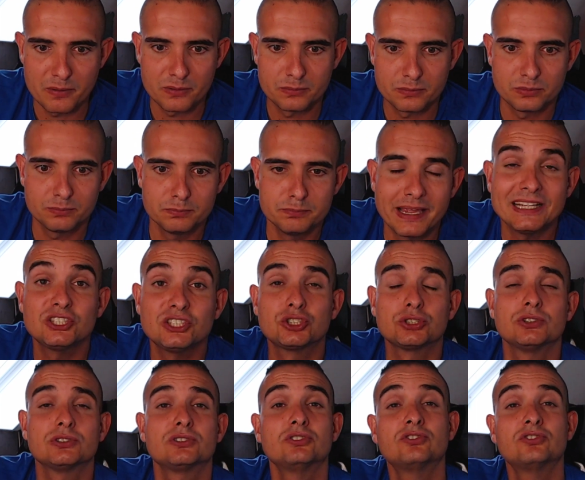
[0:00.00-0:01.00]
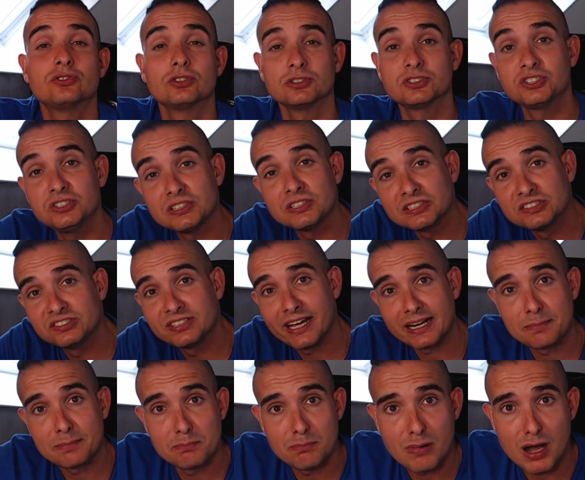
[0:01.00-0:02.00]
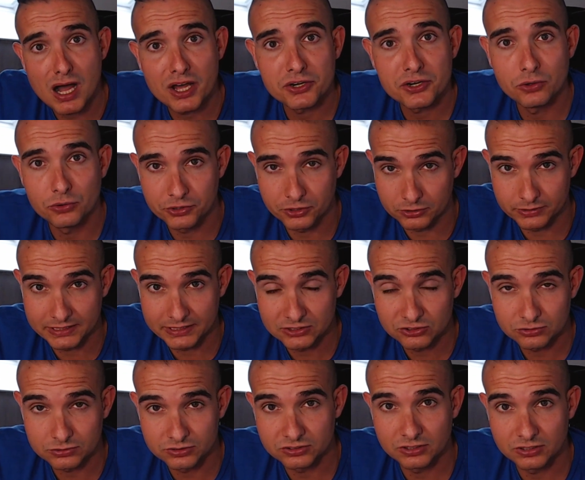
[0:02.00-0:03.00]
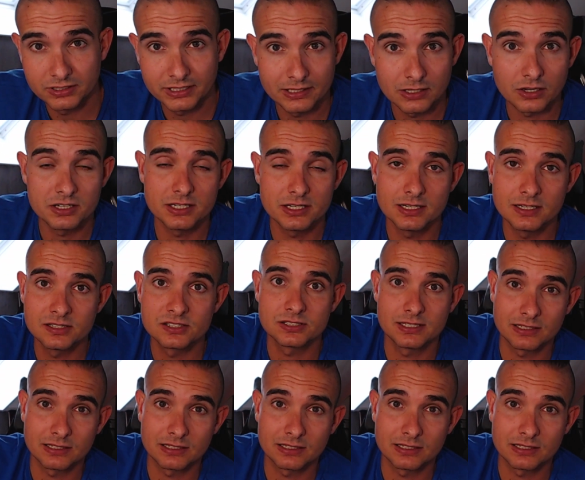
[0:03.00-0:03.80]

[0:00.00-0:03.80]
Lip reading: make sure to search the exact model you're interested in on the internet.